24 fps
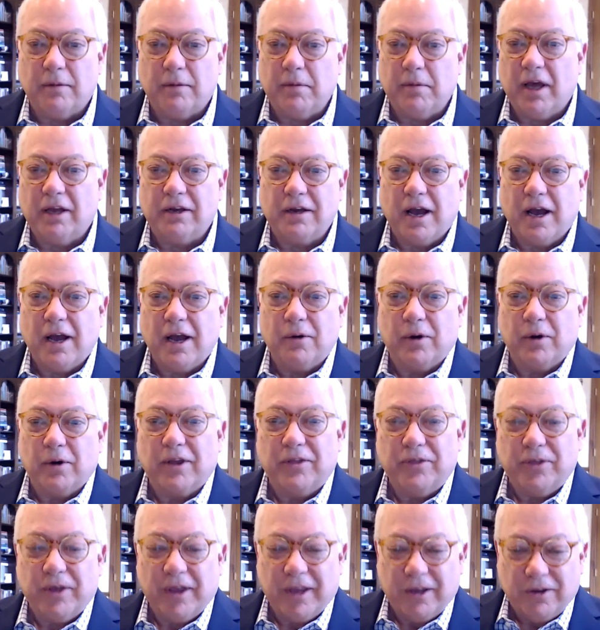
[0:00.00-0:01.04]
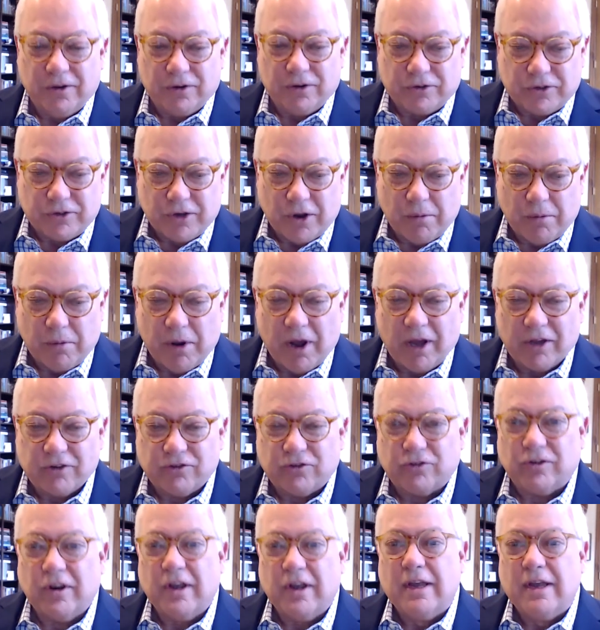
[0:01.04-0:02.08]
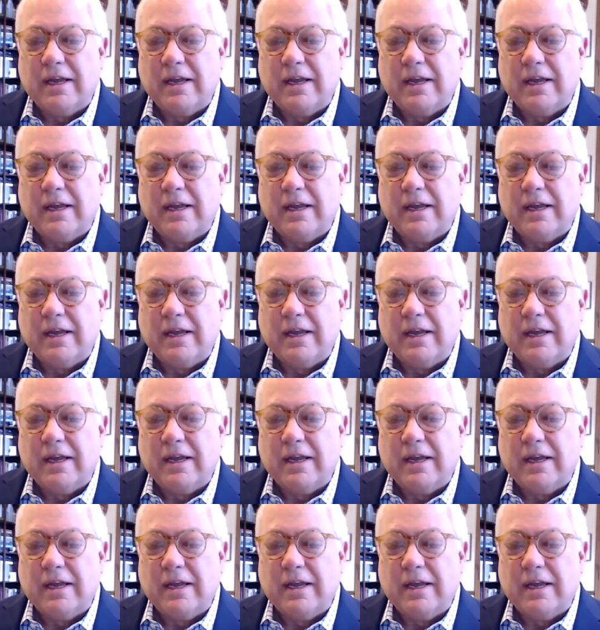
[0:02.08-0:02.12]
on my diary. Thank you so much.